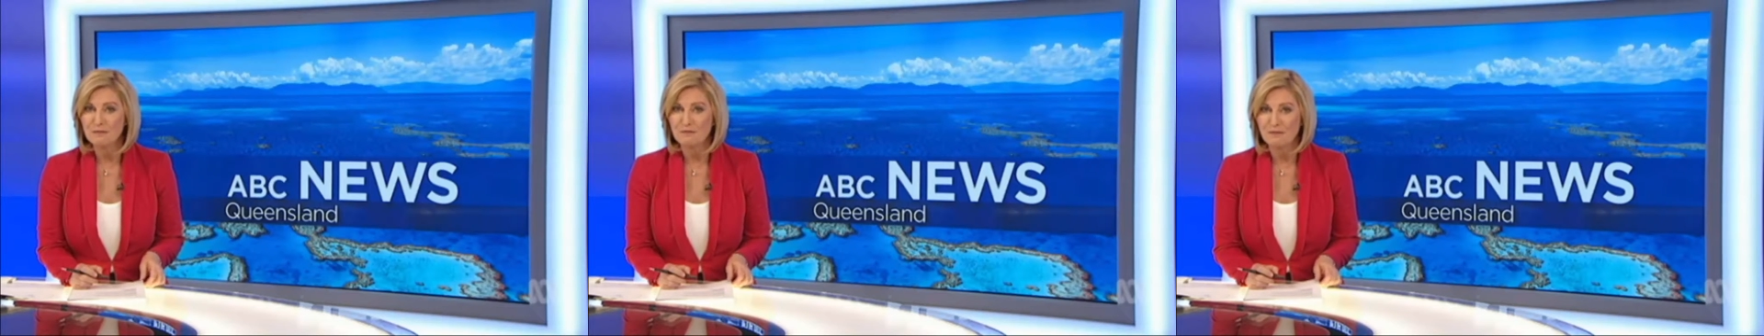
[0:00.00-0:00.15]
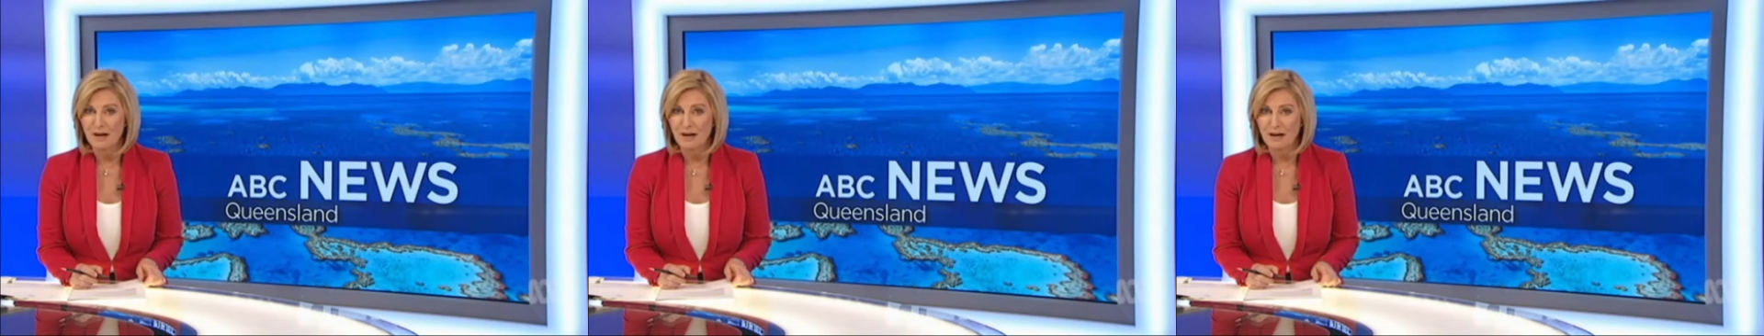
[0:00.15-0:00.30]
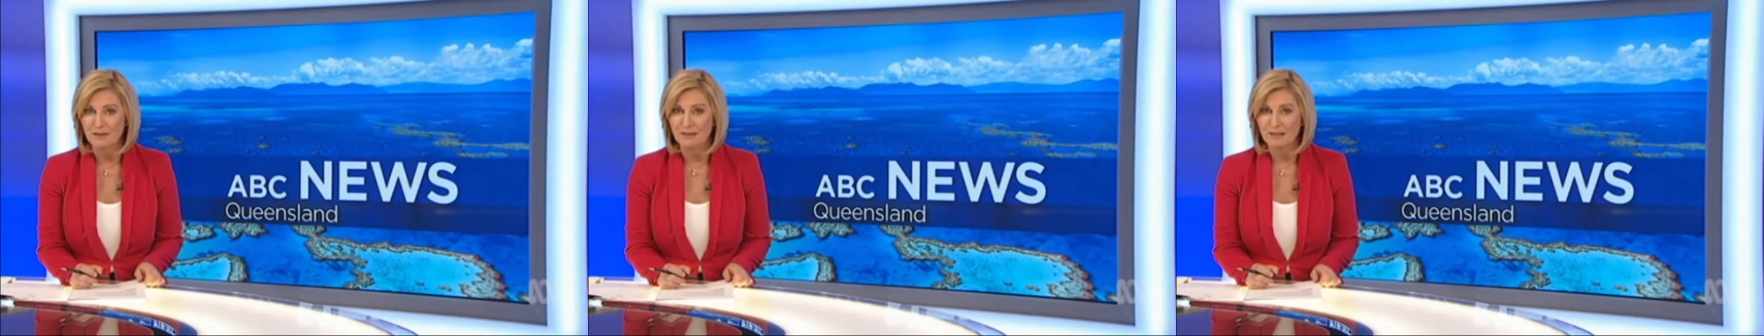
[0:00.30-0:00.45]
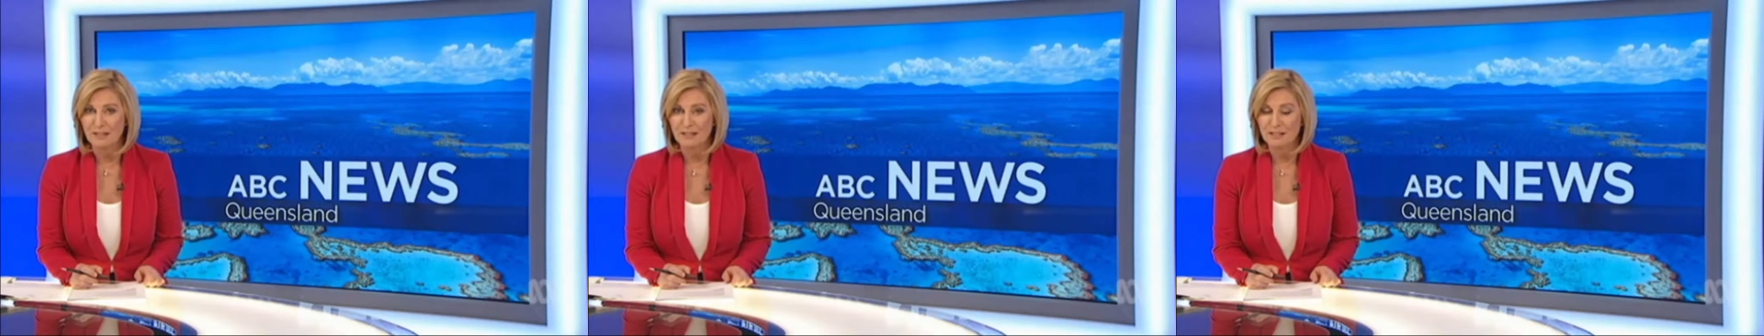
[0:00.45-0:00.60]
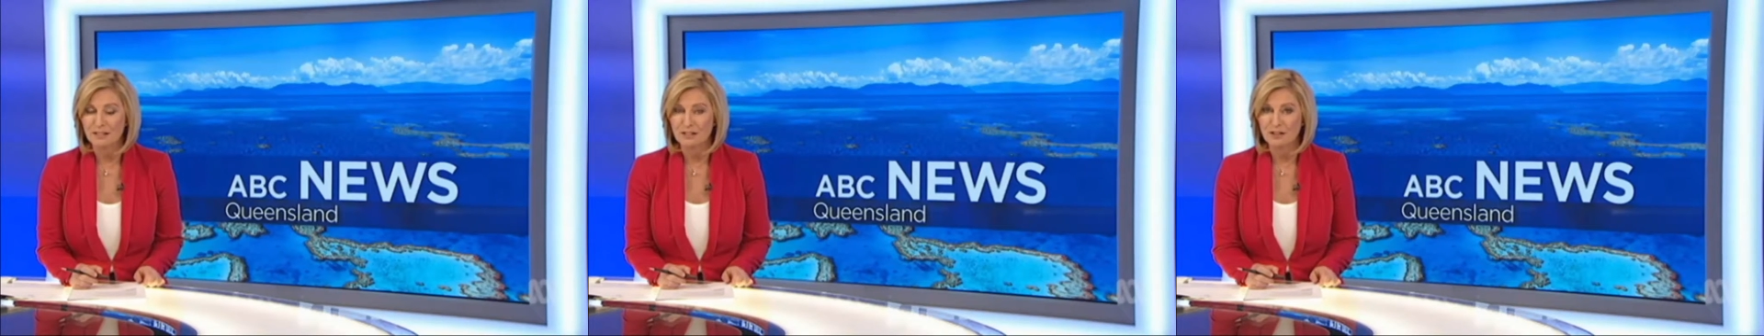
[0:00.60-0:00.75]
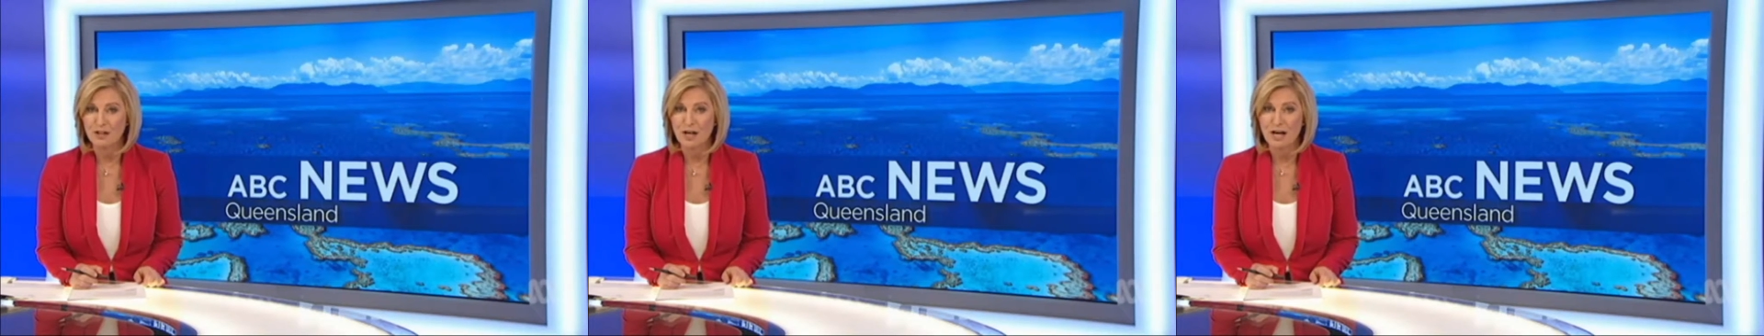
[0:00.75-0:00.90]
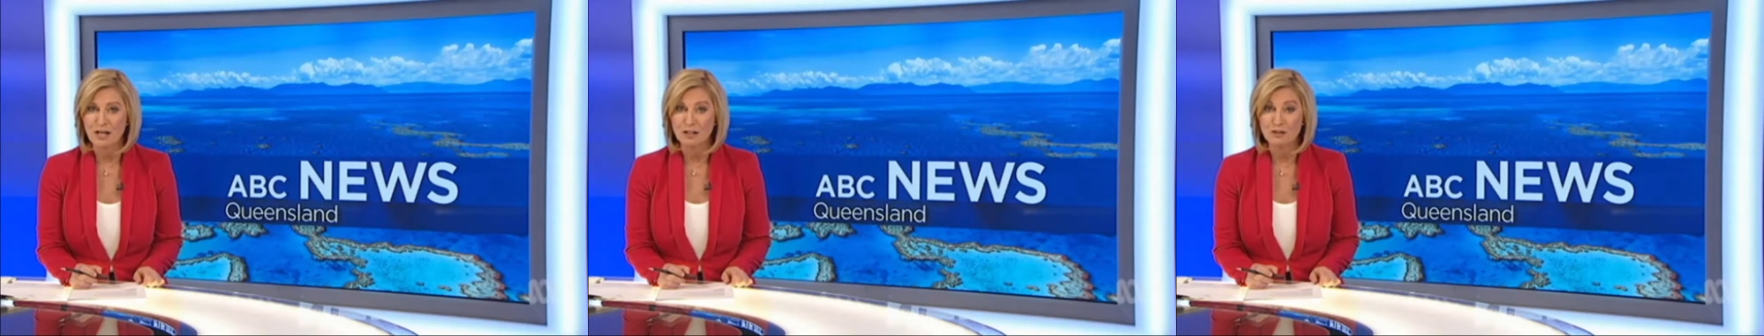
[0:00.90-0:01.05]
father is
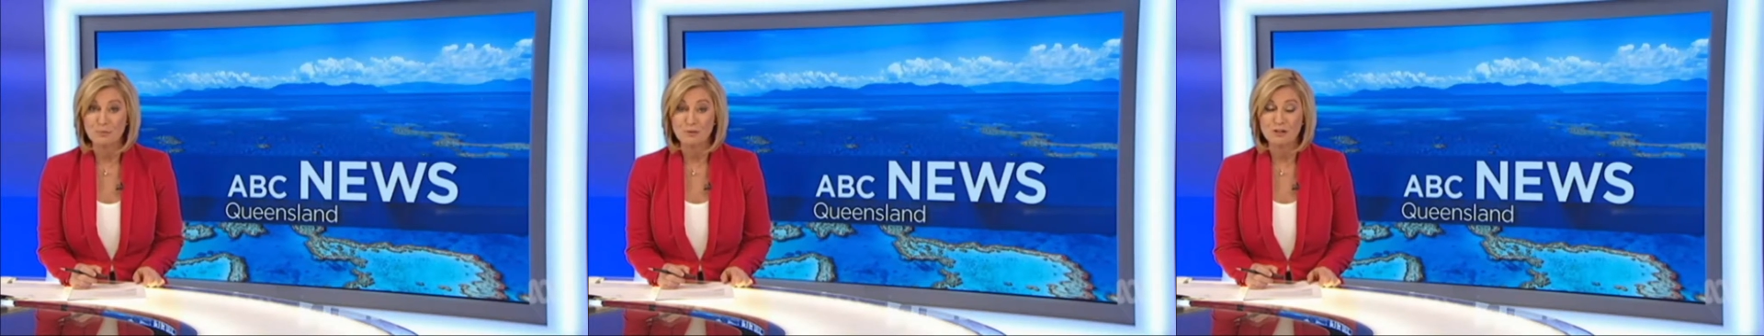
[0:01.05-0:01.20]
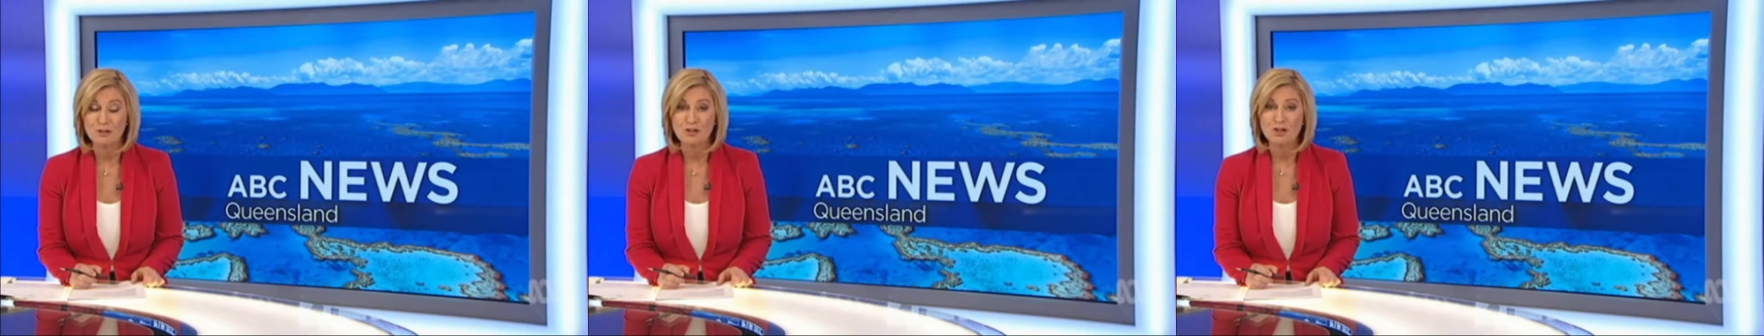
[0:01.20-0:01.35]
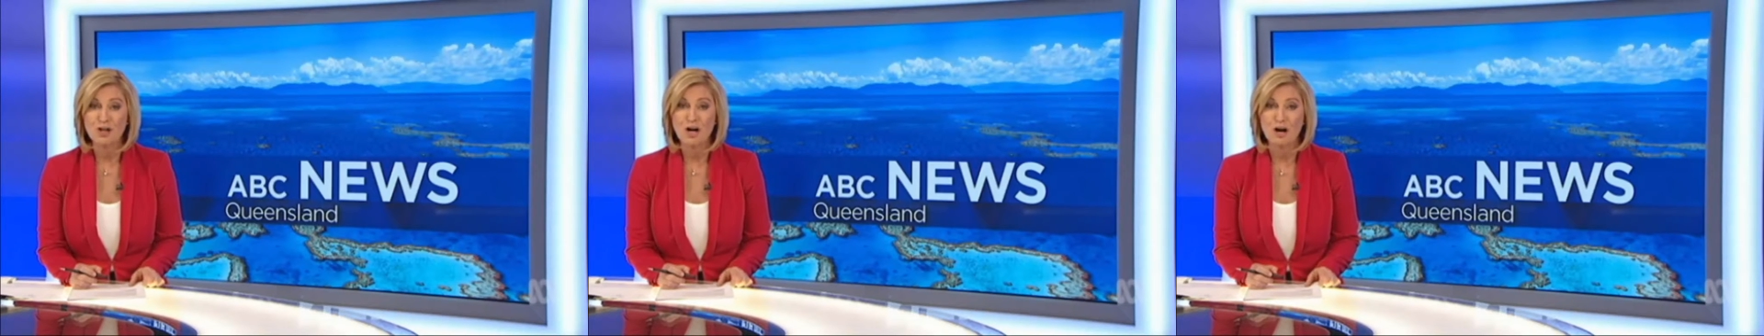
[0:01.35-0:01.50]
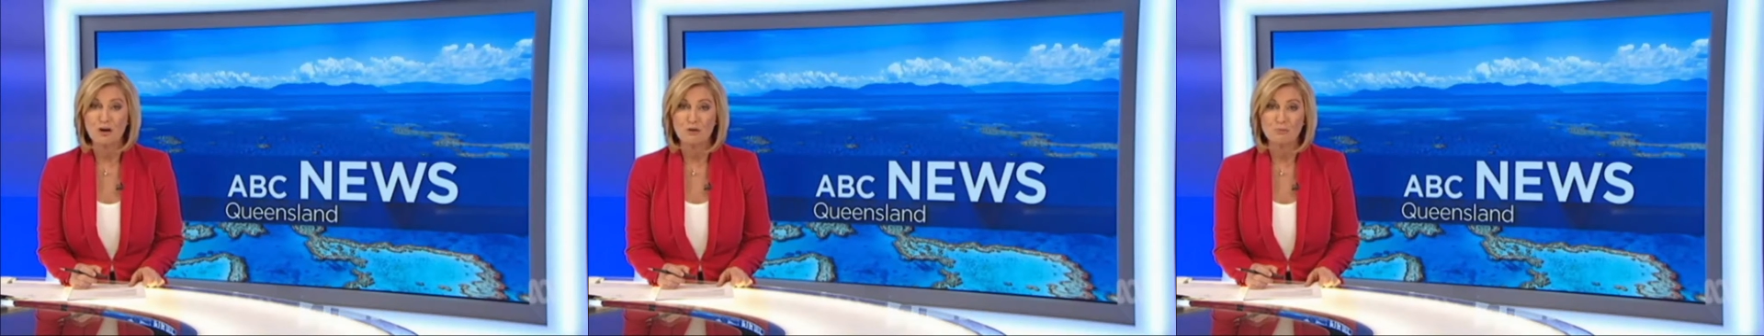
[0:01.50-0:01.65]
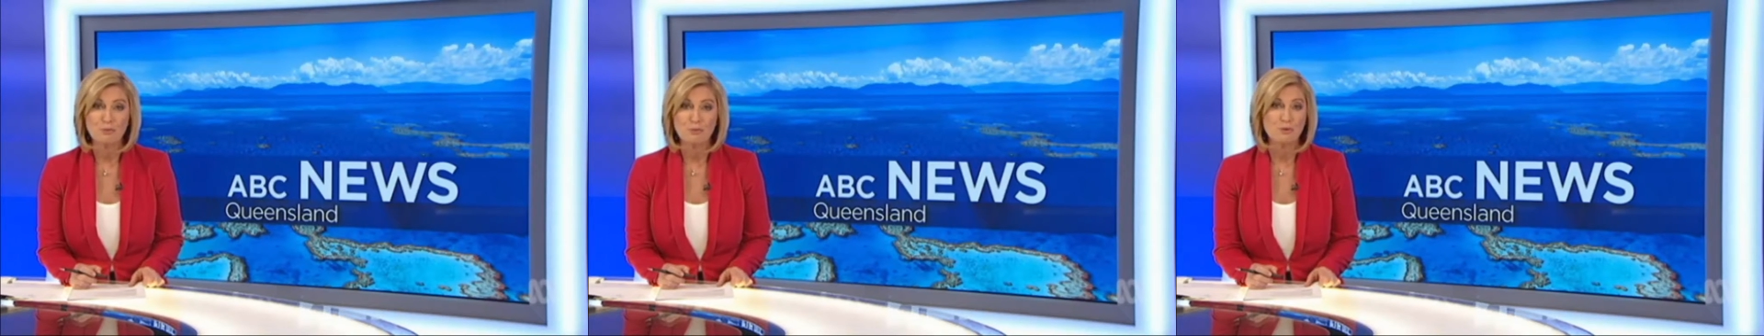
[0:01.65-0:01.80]
charged with child